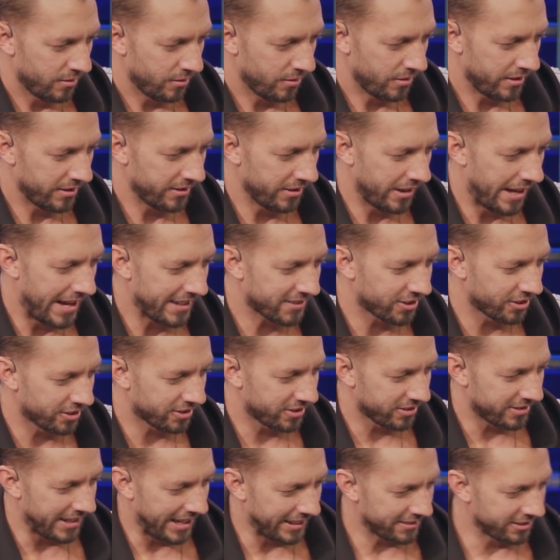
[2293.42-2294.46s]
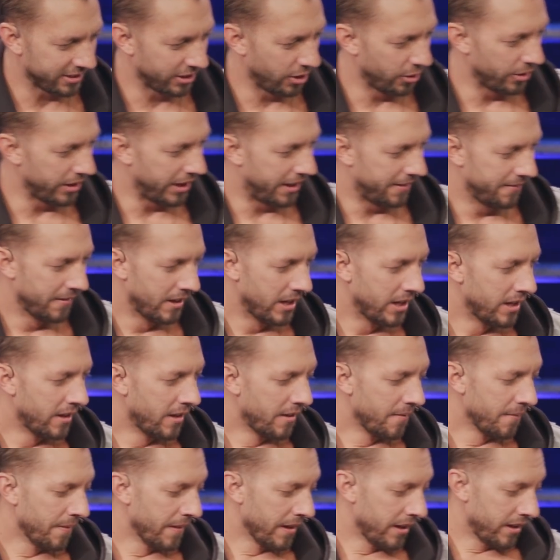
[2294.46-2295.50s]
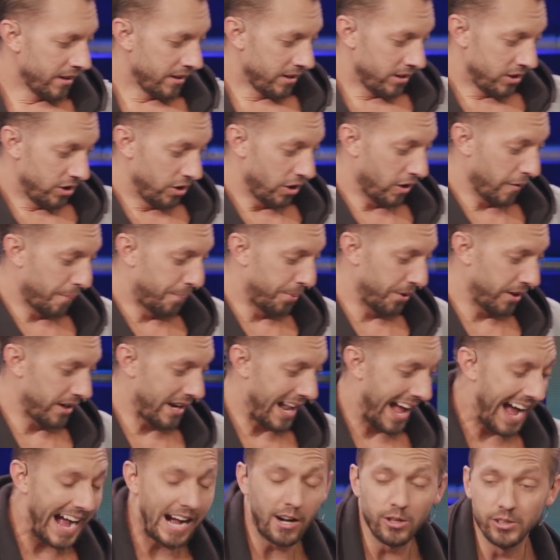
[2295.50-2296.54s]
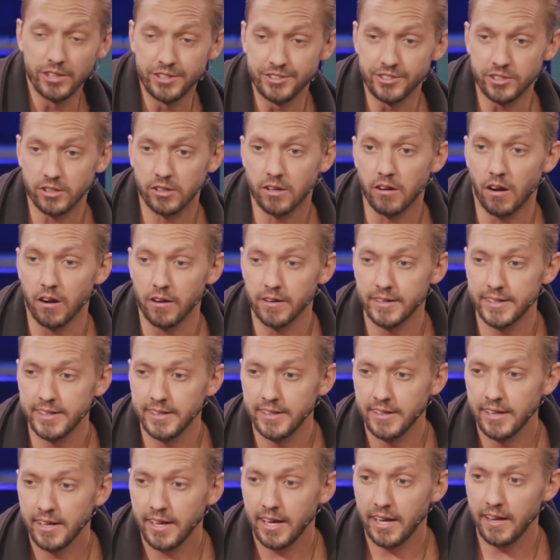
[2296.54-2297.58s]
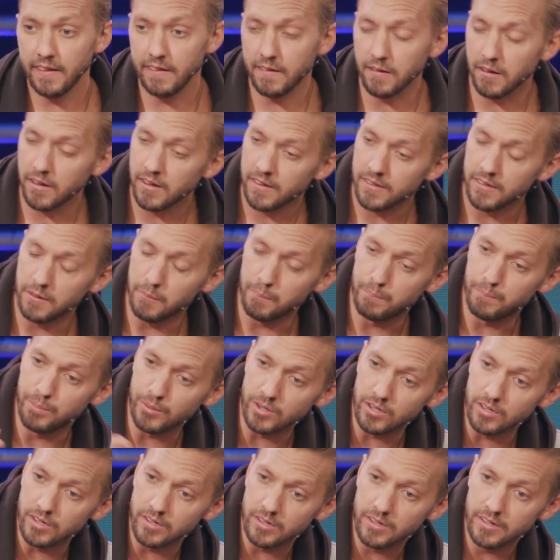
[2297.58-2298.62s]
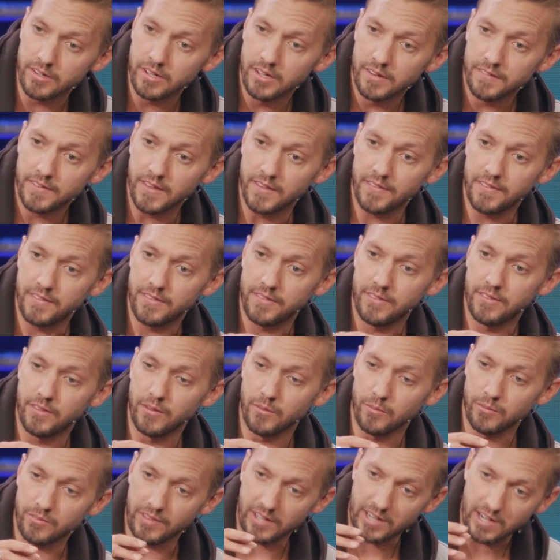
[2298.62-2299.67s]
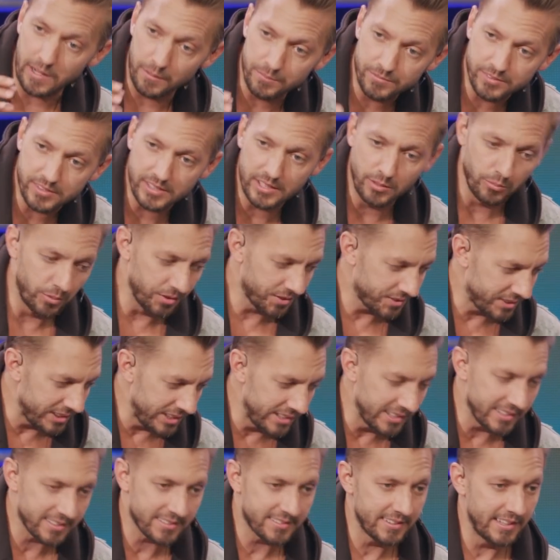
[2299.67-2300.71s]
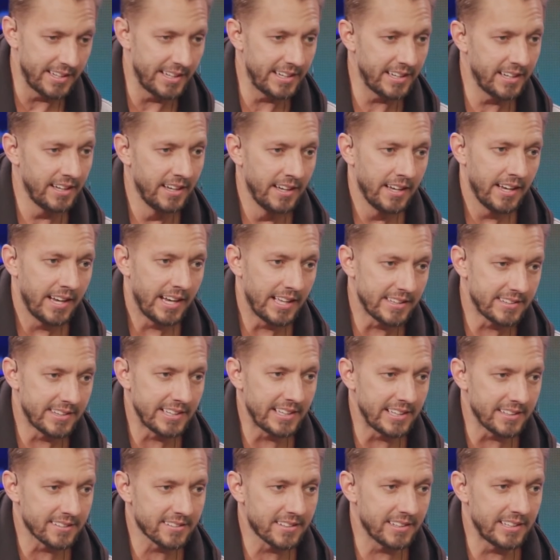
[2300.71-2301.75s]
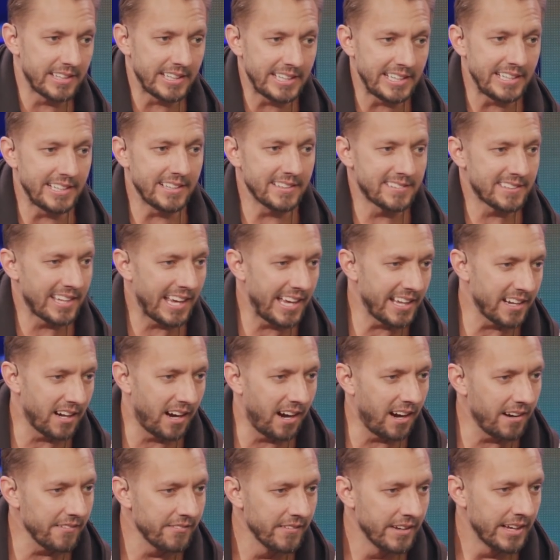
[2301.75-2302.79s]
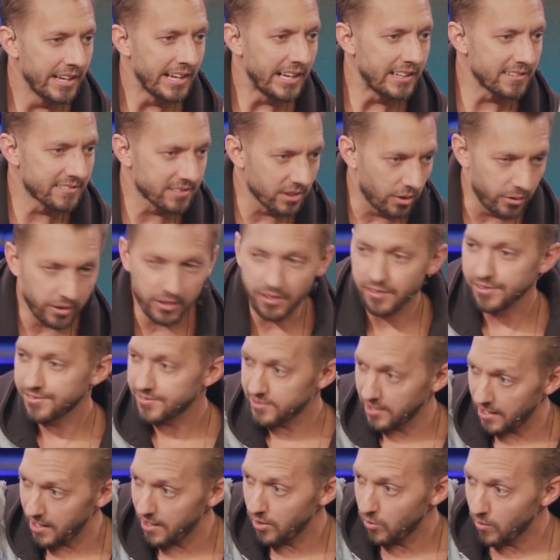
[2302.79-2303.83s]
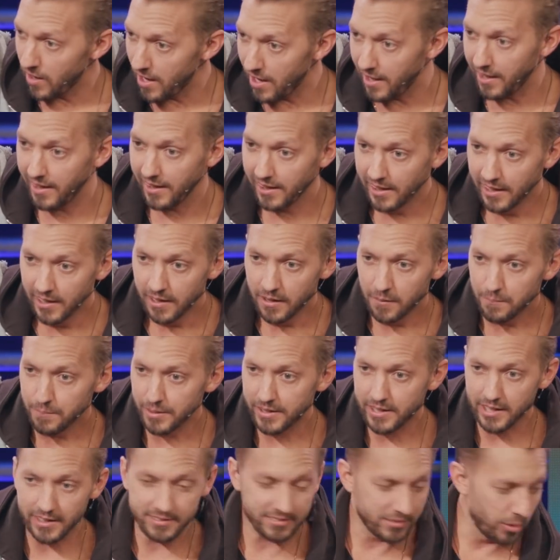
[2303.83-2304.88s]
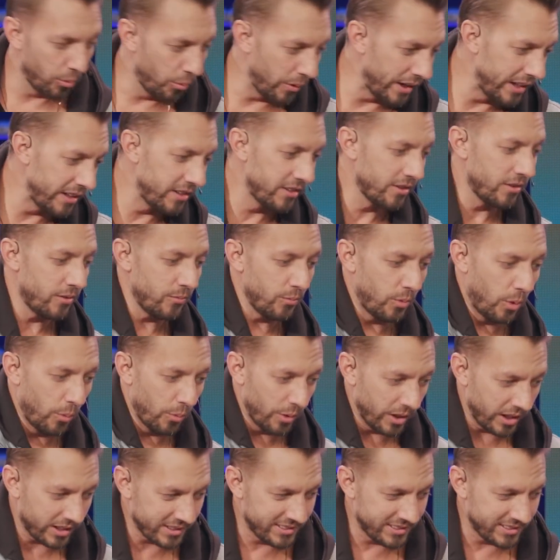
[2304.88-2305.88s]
There's a little exorcist action going on. You could put an owl in your garden, and the, the bird that, the, that comes in will see this thing and think it's going to eat its head off, and so it'll stay away because the wind will work.